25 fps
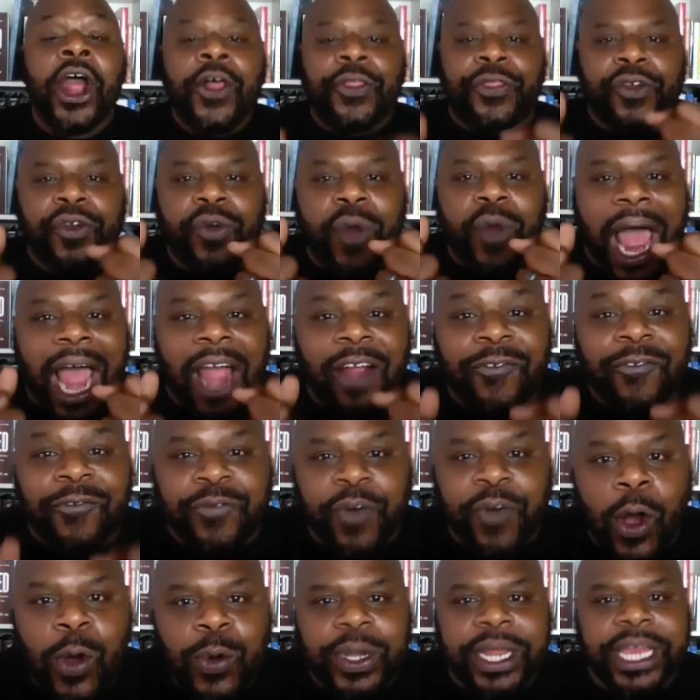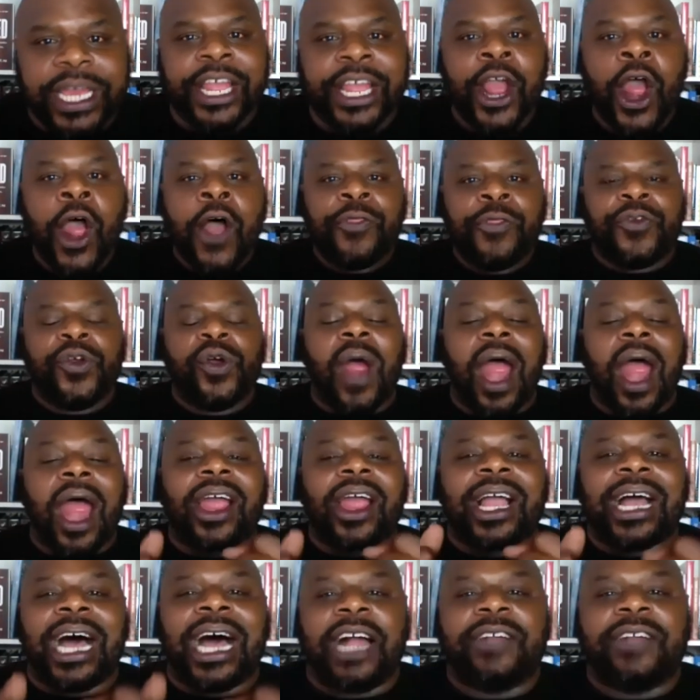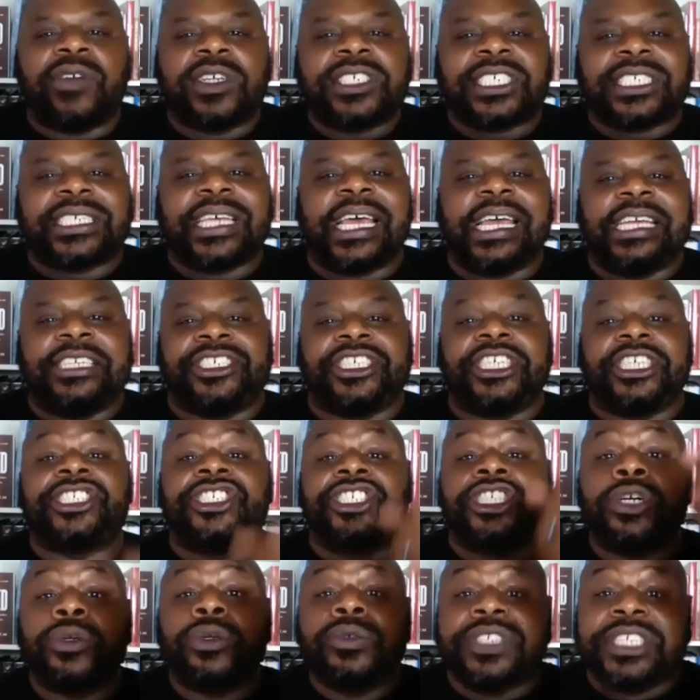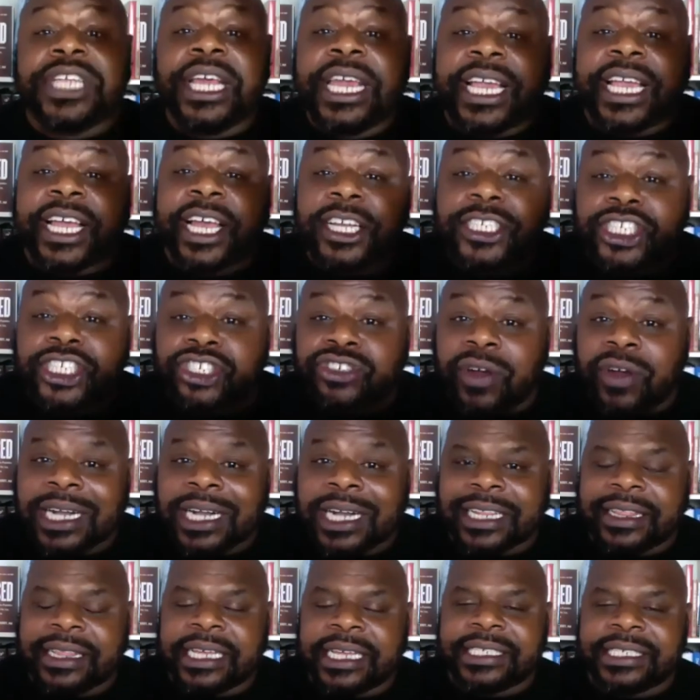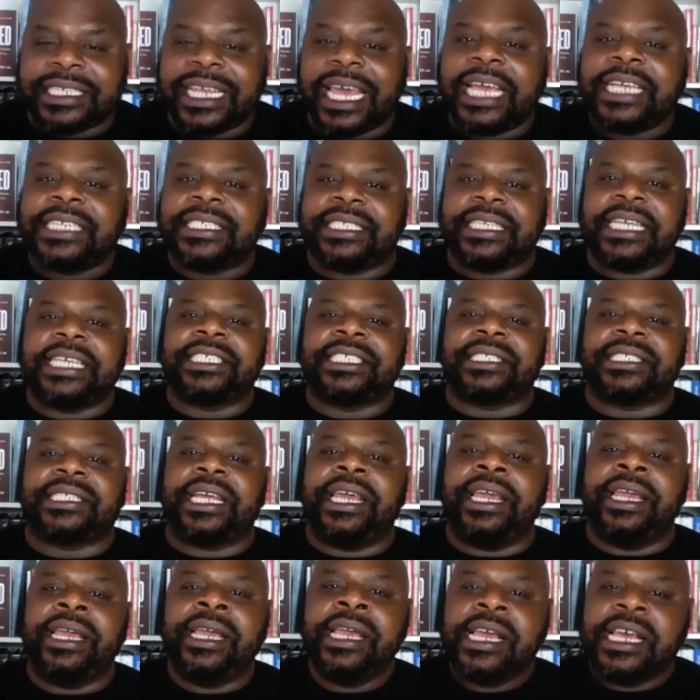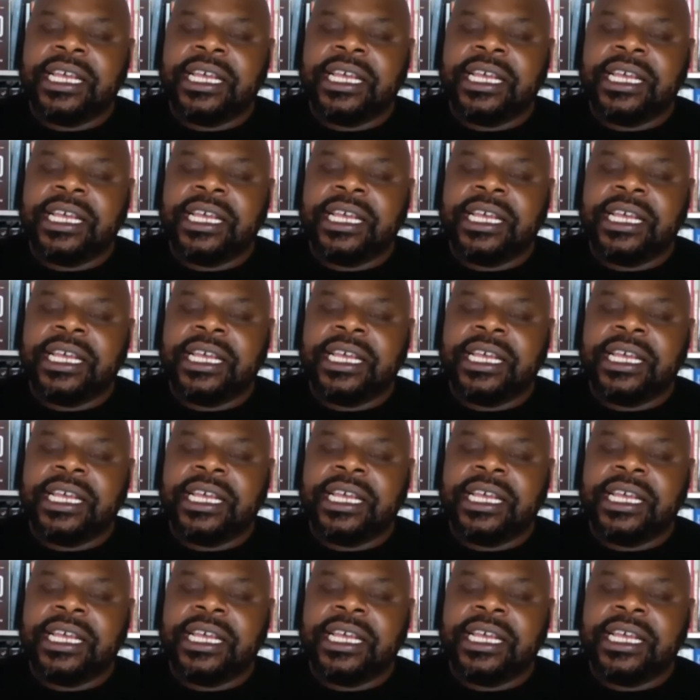through our voting, through our conversations to deconstruct this existing